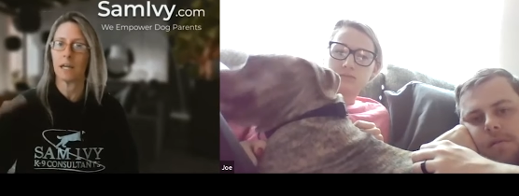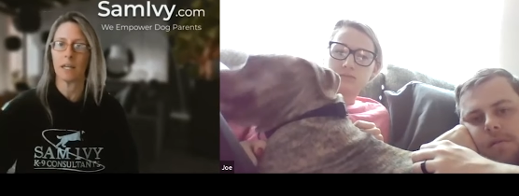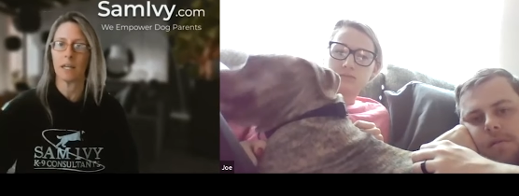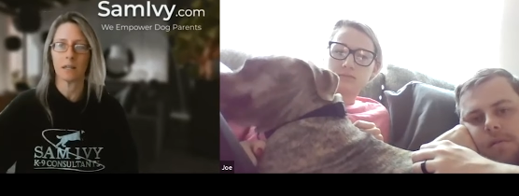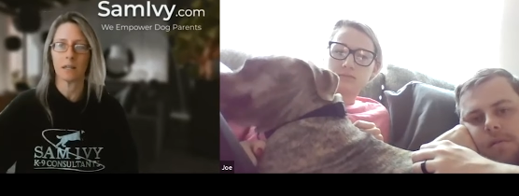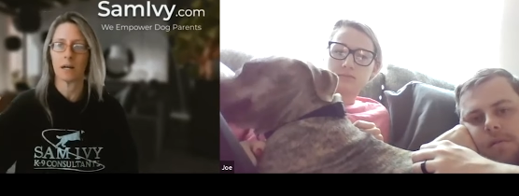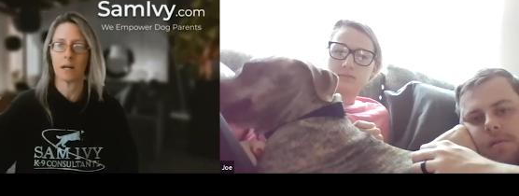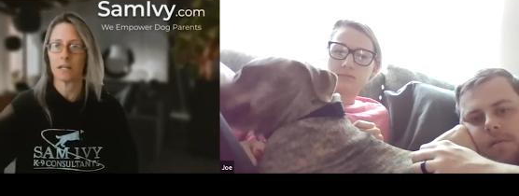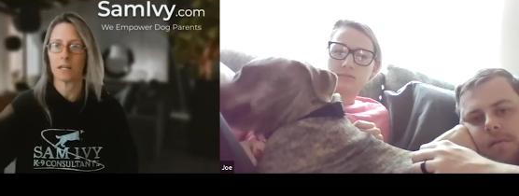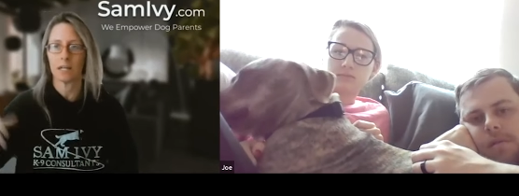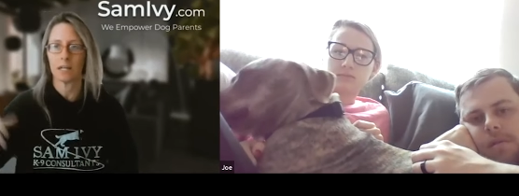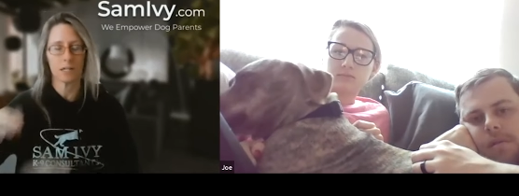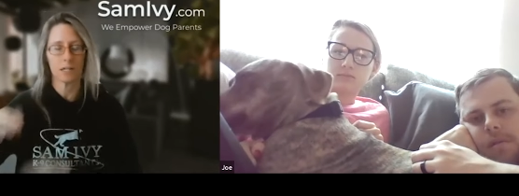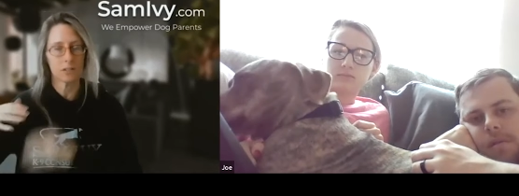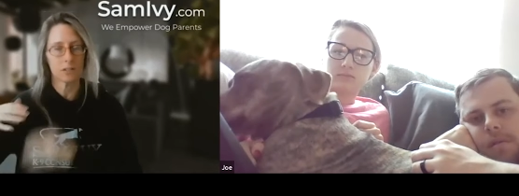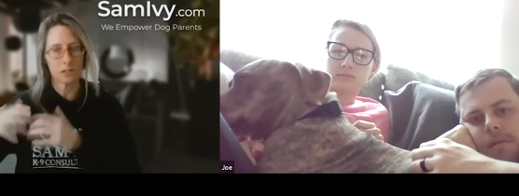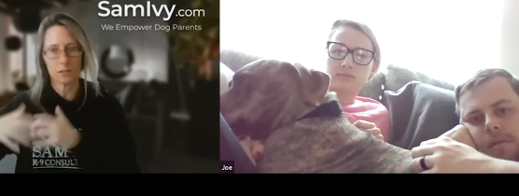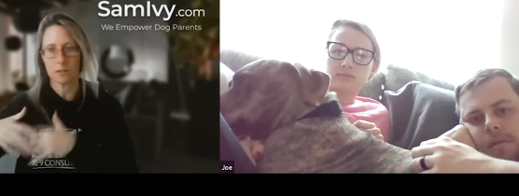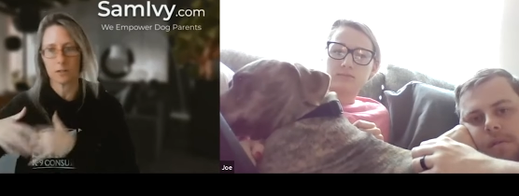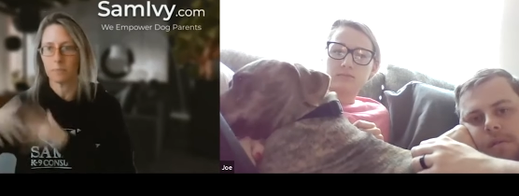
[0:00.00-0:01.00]
Speaker 1: and lucky
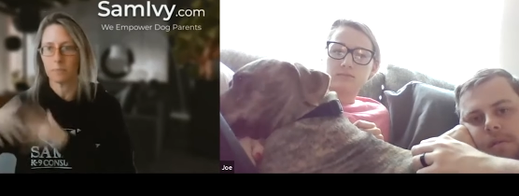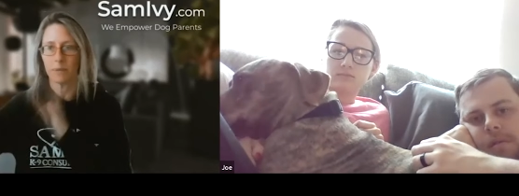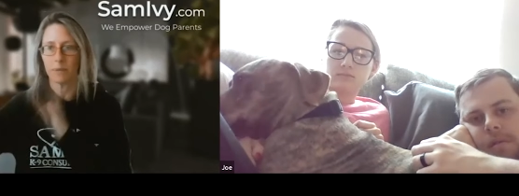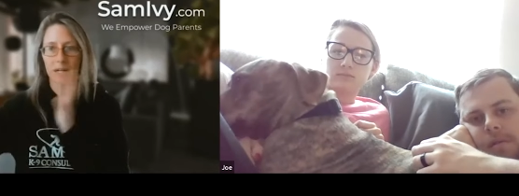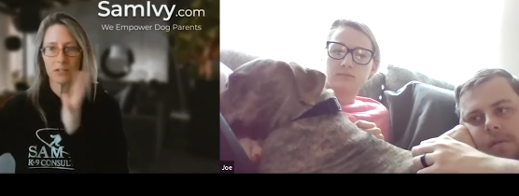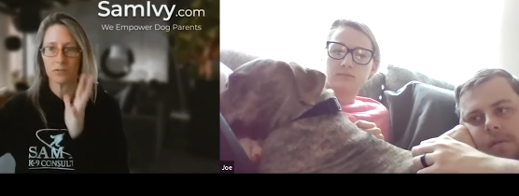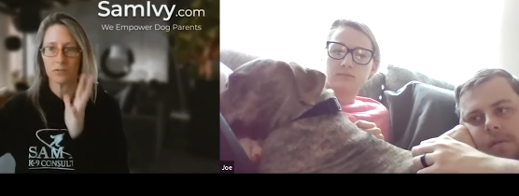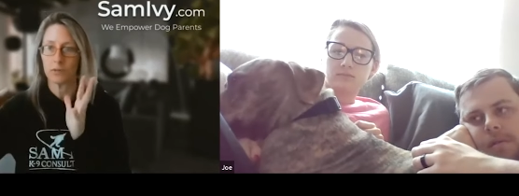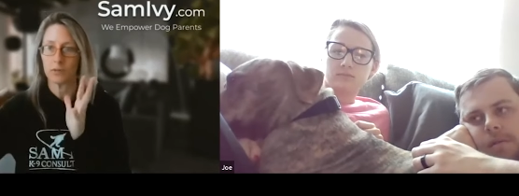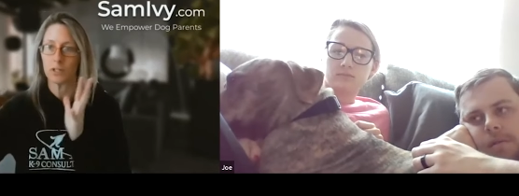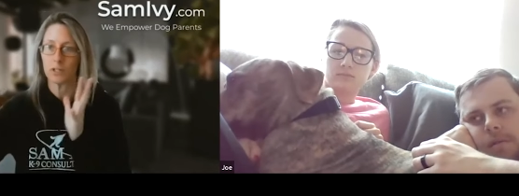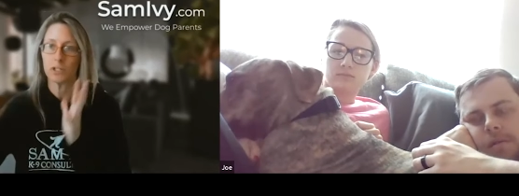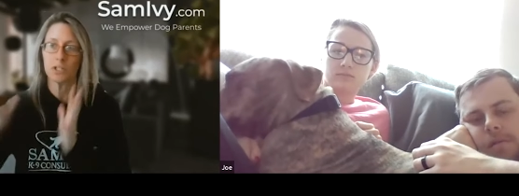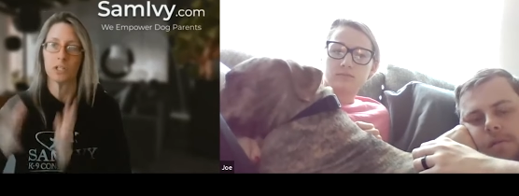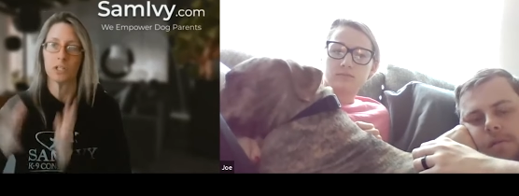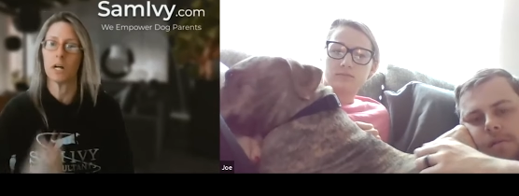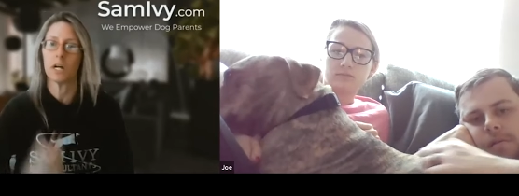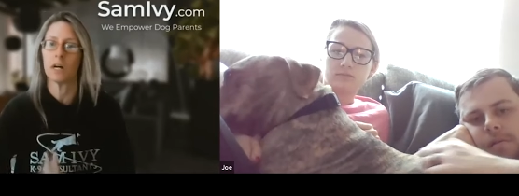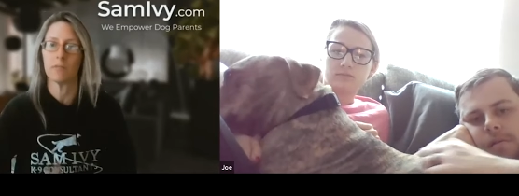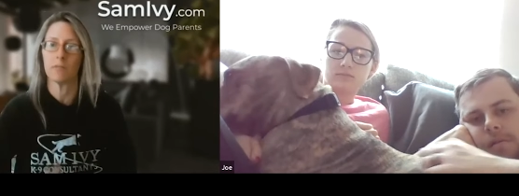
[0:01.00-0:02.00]
to the best
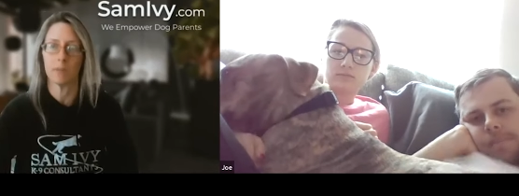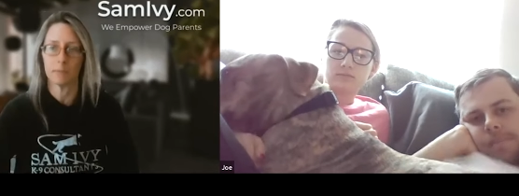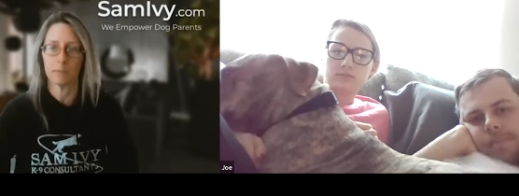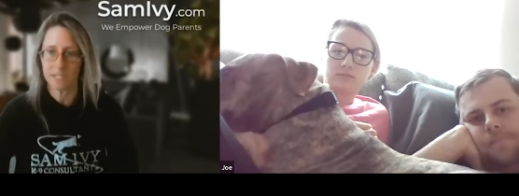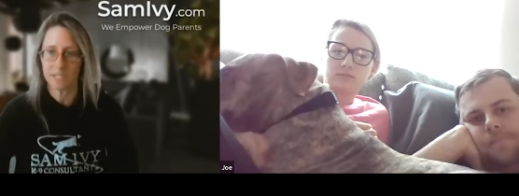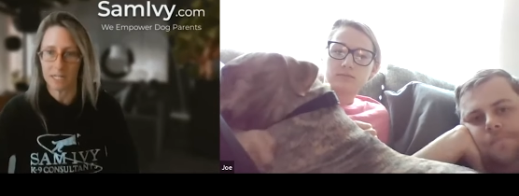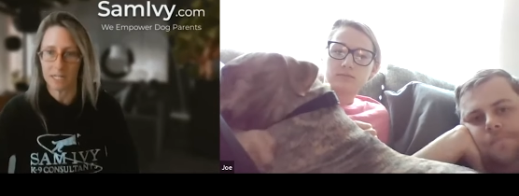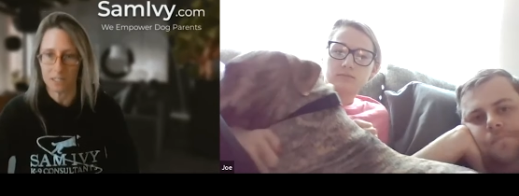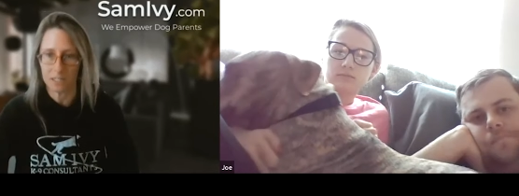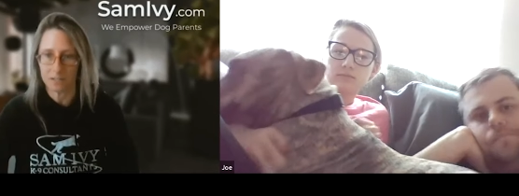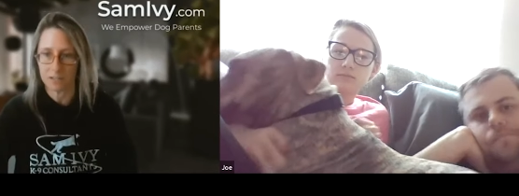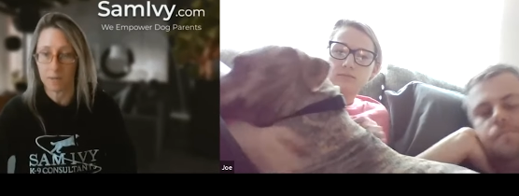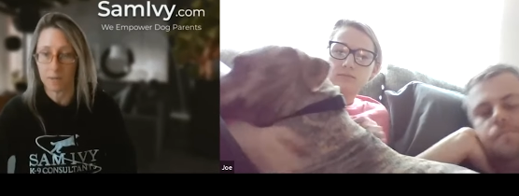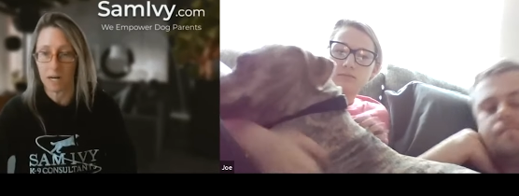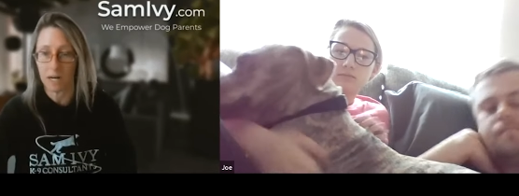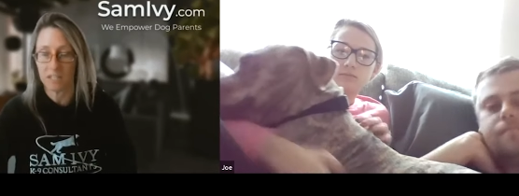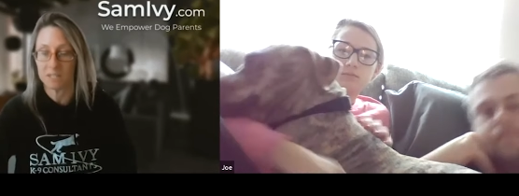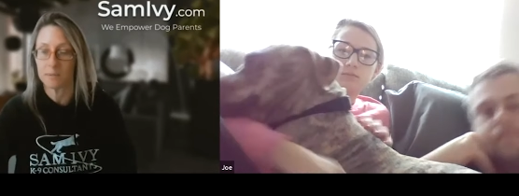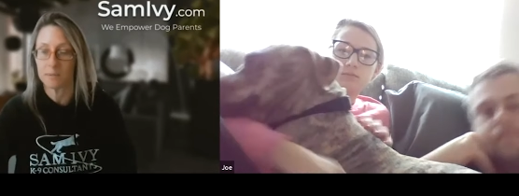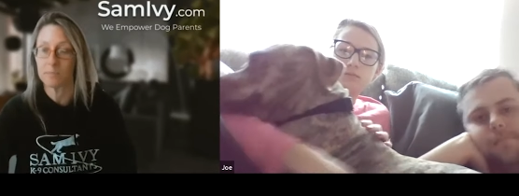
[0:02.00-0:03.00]
version of themselves as
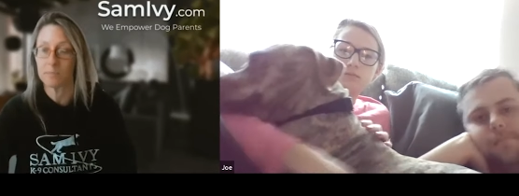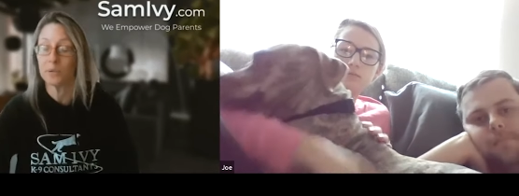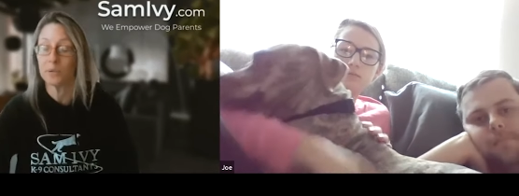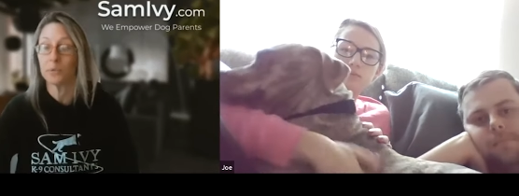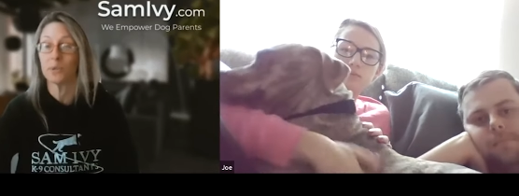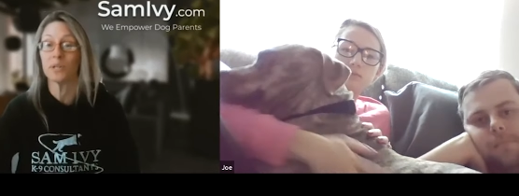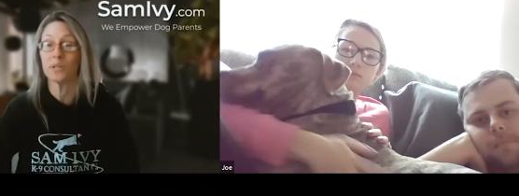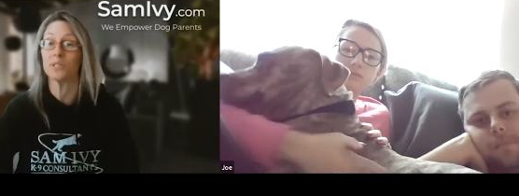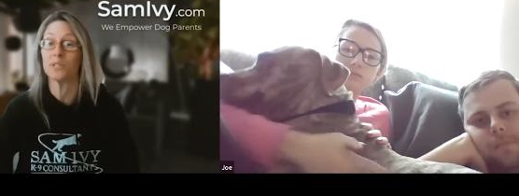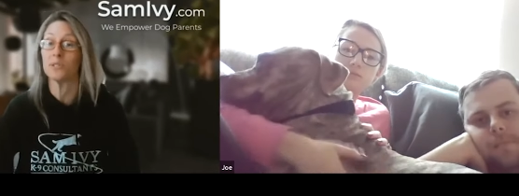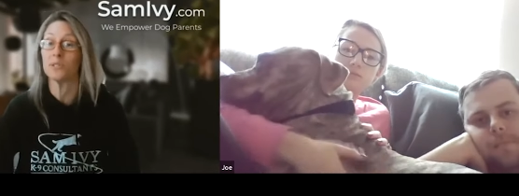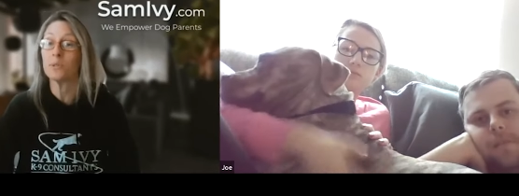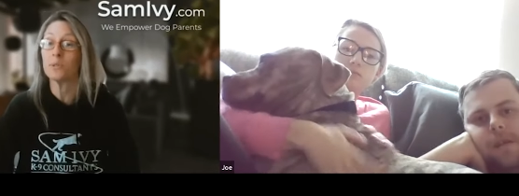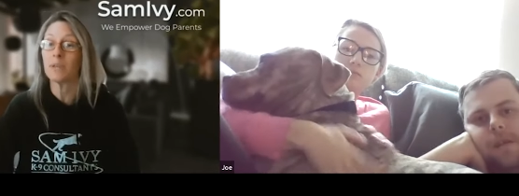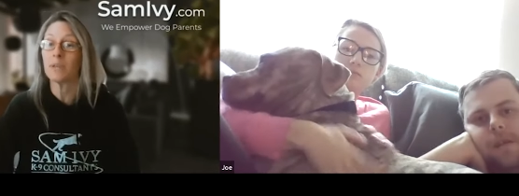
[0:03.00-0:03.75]
possible. In order to do